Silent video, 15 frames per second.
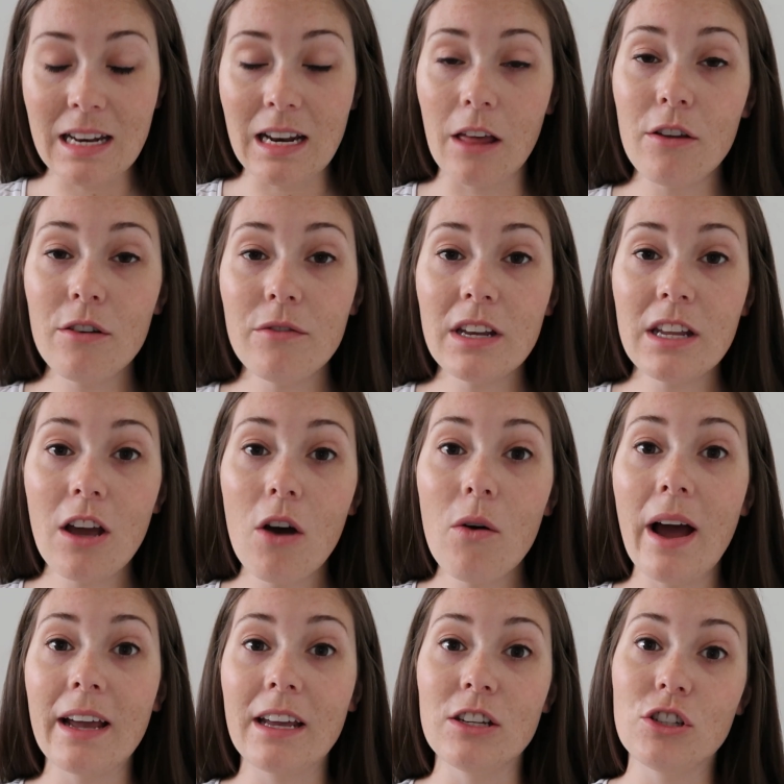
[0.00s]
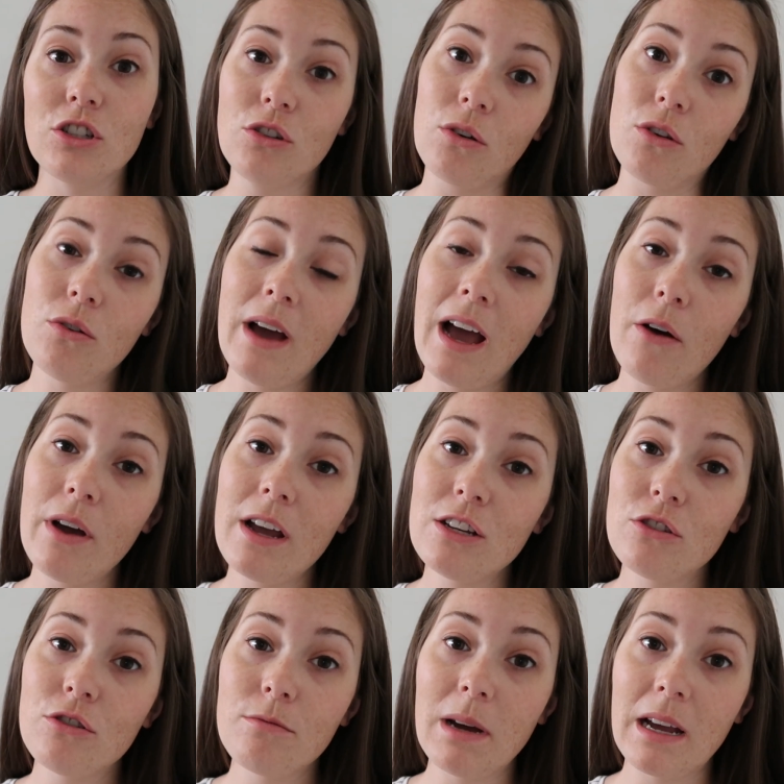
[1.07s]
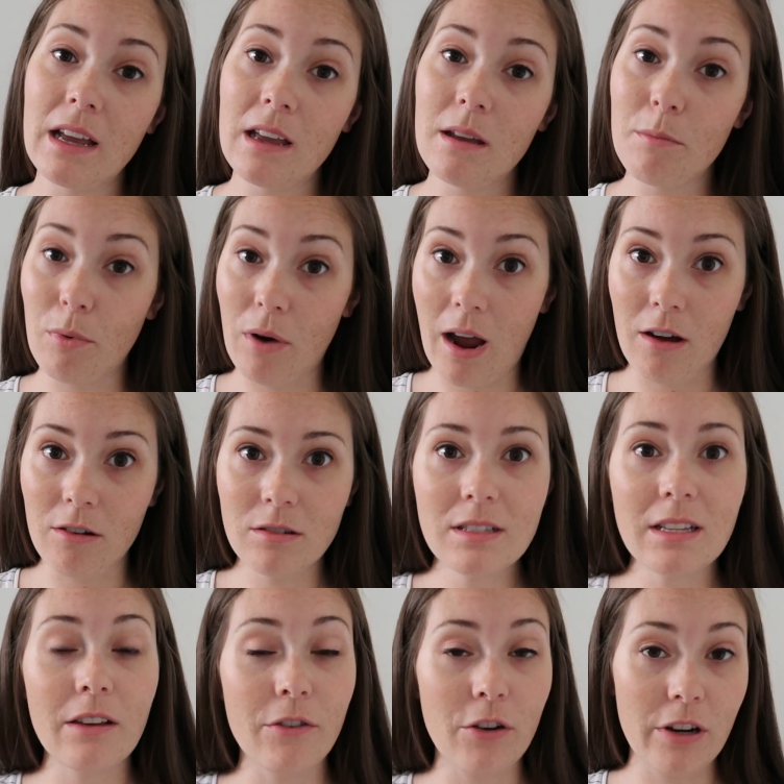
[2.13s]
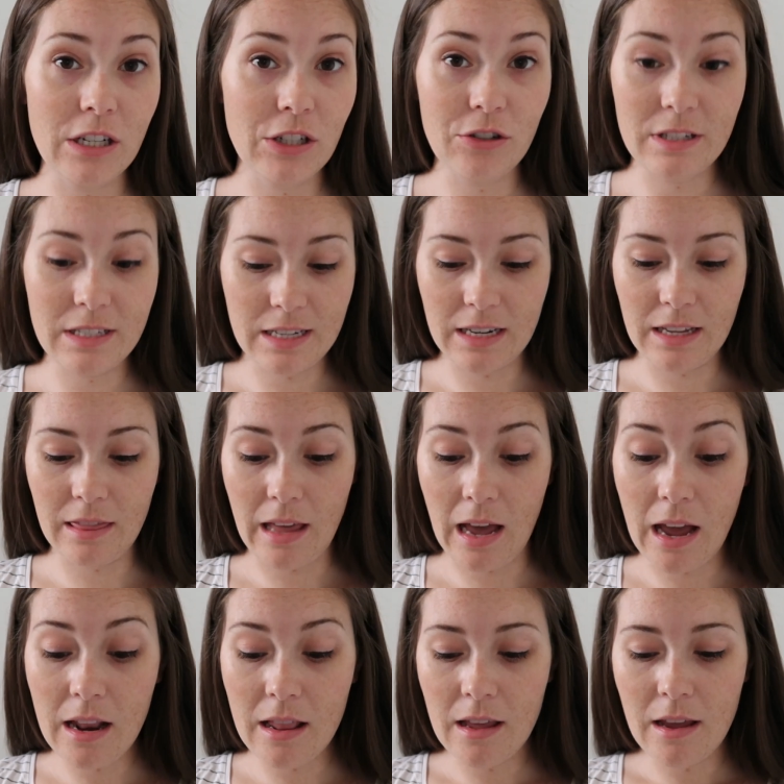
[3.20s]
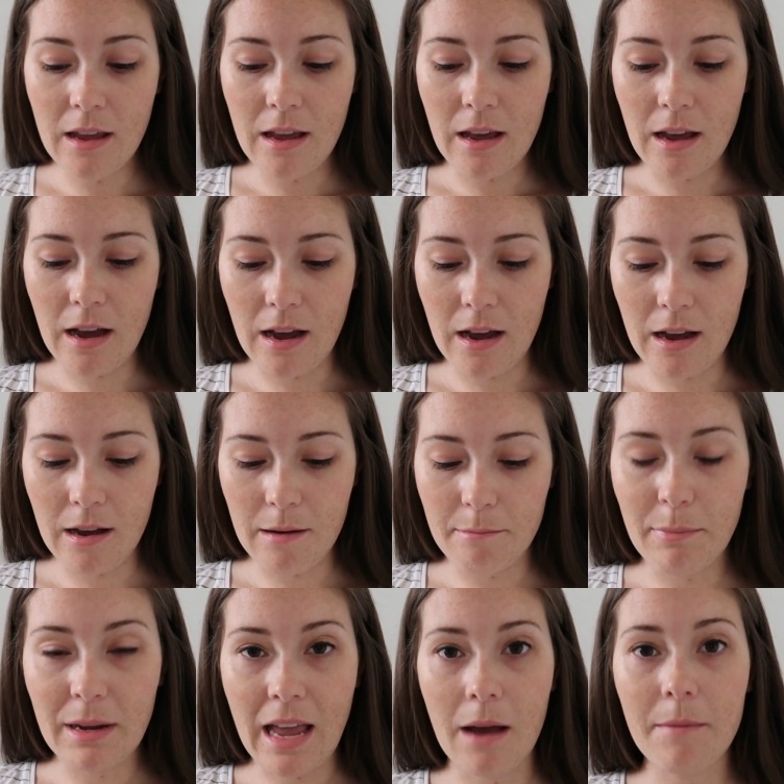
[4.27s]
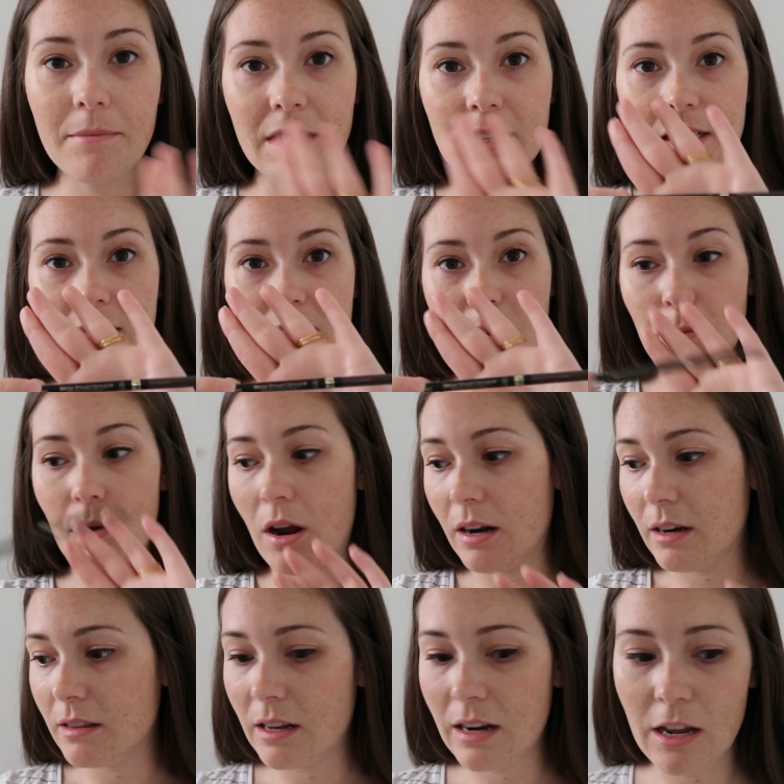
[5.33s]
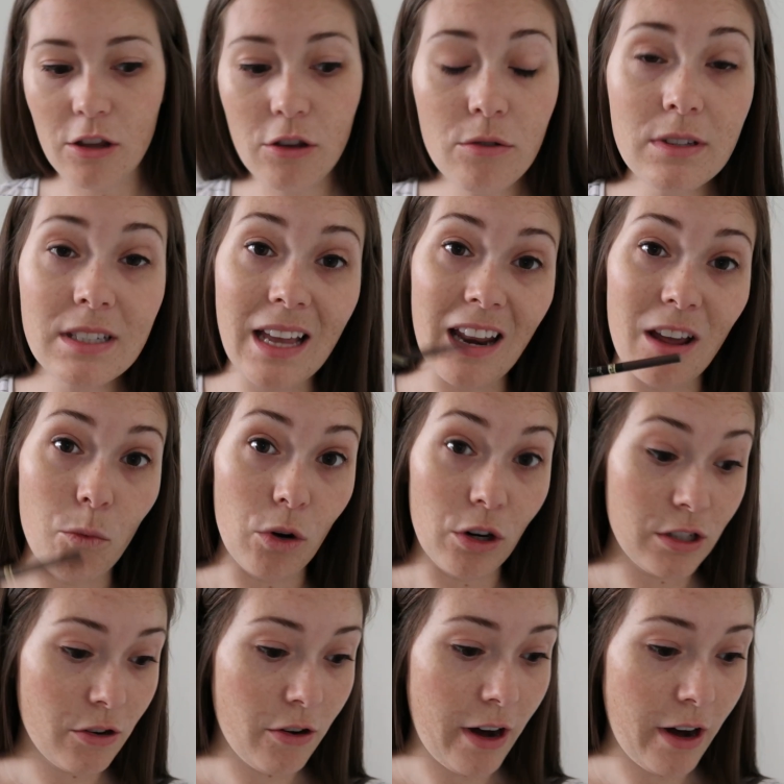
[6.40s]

another video, I can show you how I do my brows if you're interested in that. But yeah, this is the product that I use, and it works